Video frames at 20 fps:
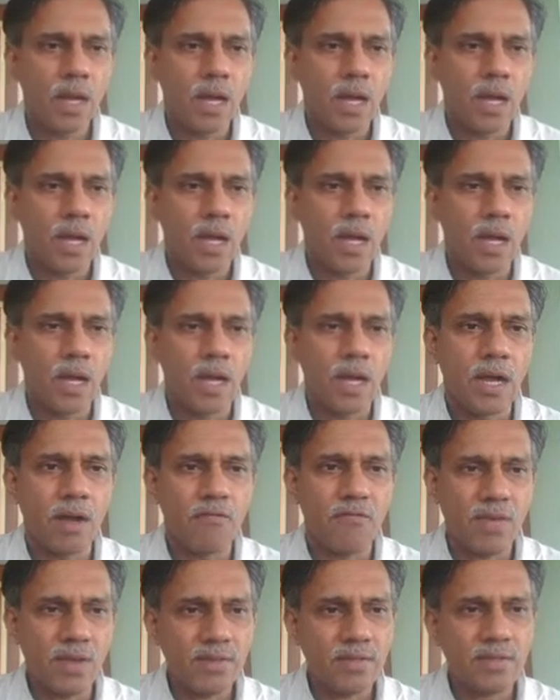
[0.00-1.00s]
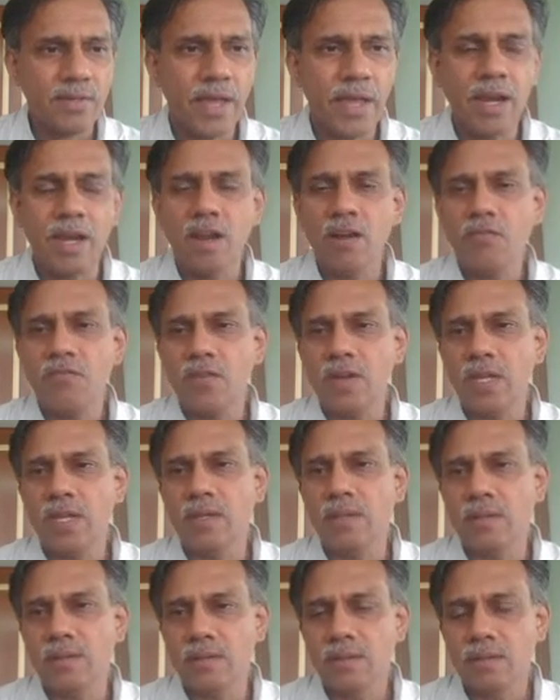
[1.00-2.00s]
First, n of
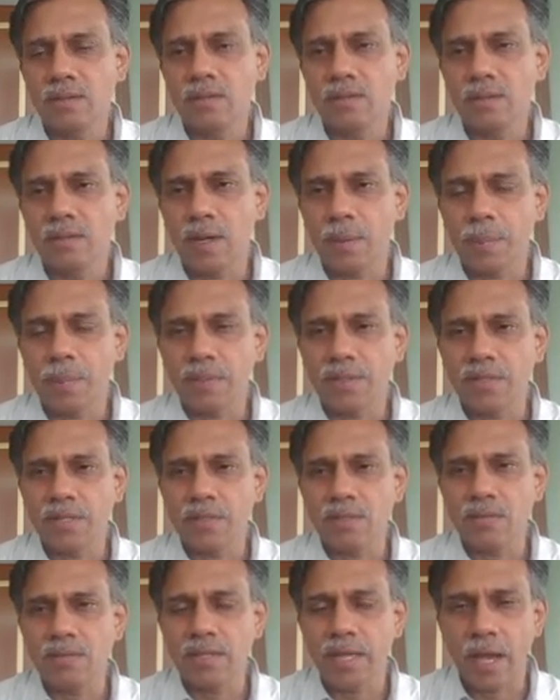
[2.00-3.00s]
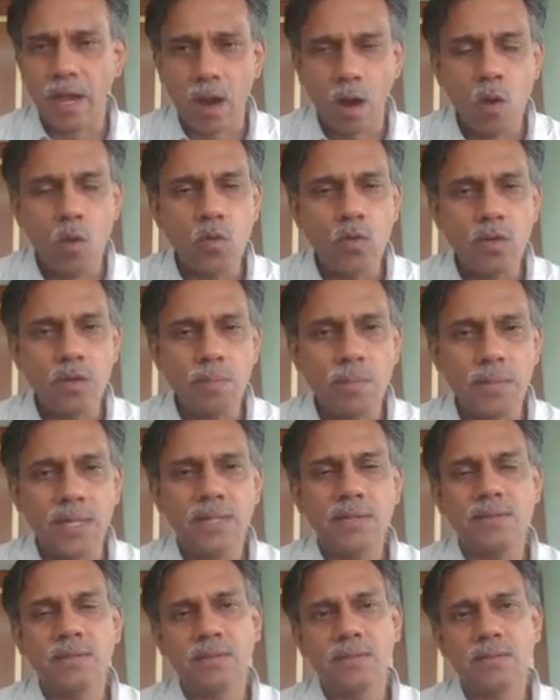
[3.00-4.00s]
t represents a count,
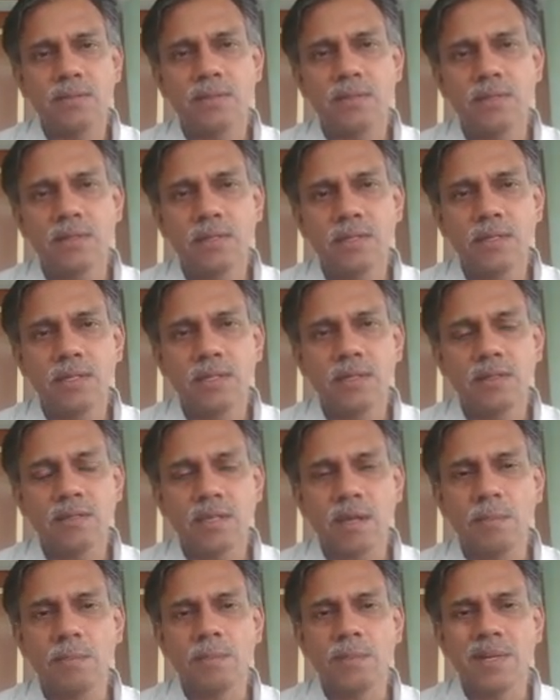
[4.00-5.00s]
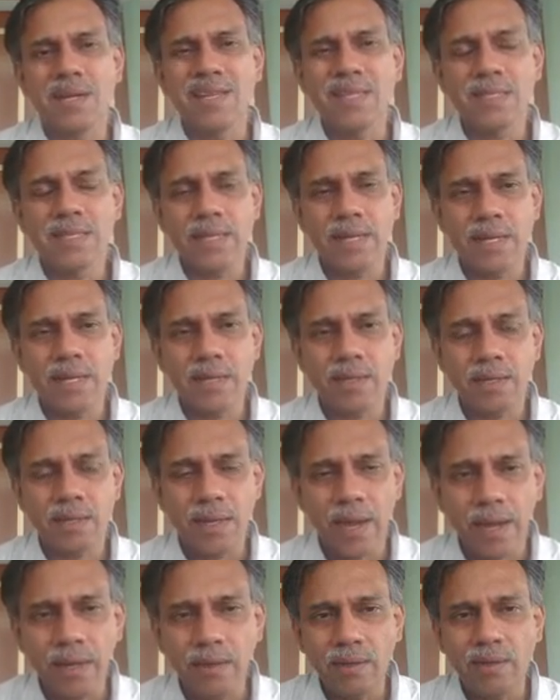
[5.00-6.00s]
means some discrete
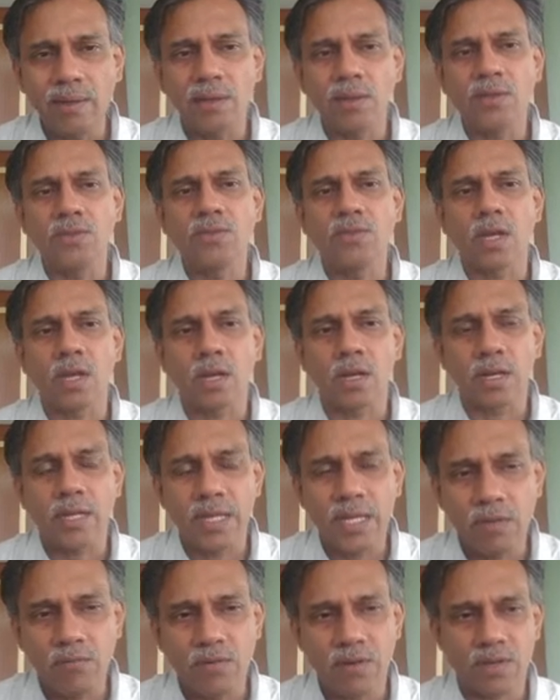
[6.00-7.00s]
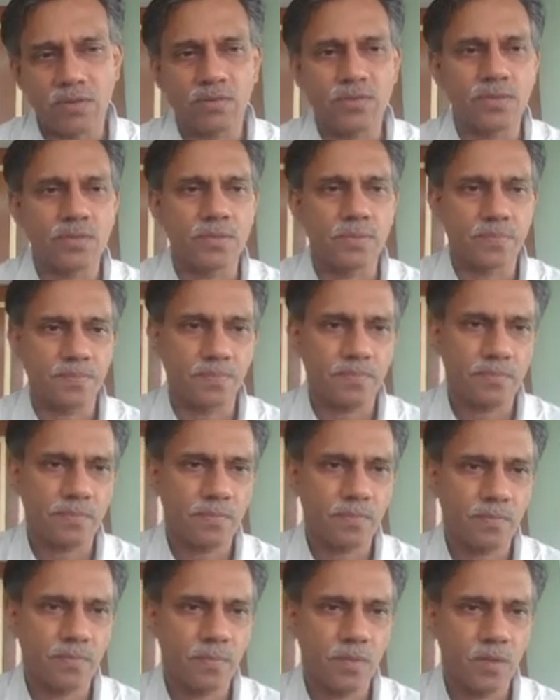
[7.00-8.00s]
entities or events.
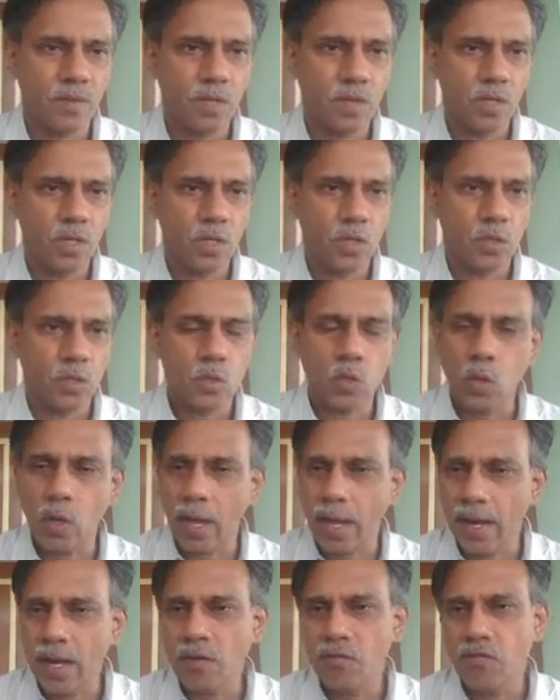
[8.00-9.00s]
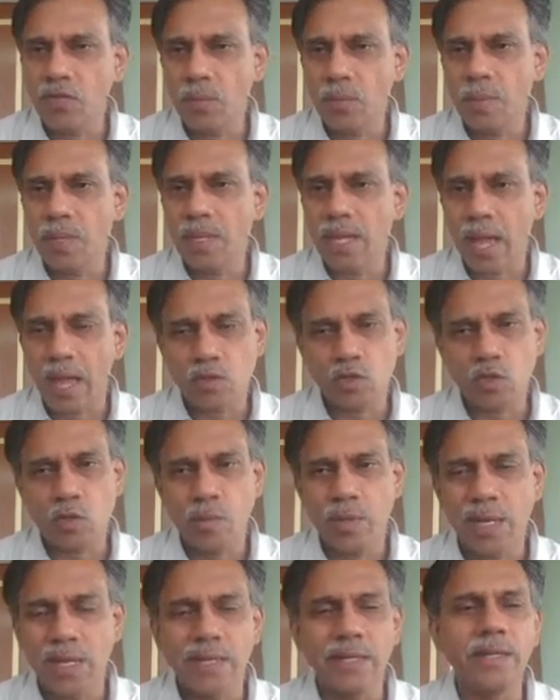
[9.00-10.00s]
So n of t has to
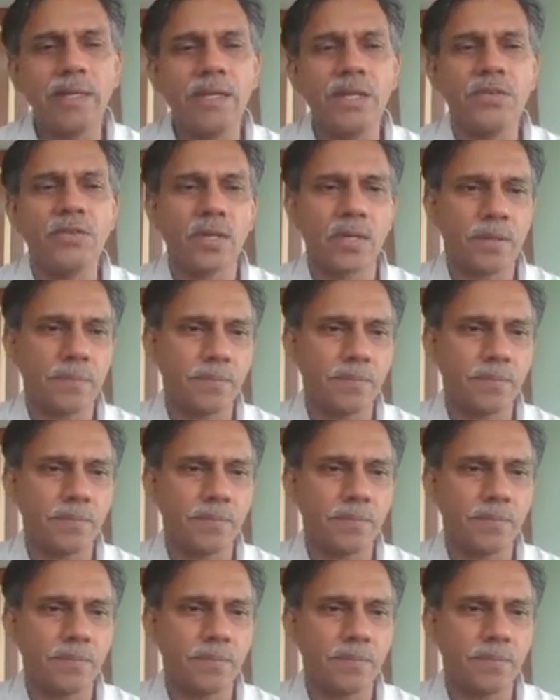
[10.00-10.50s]
be an integer.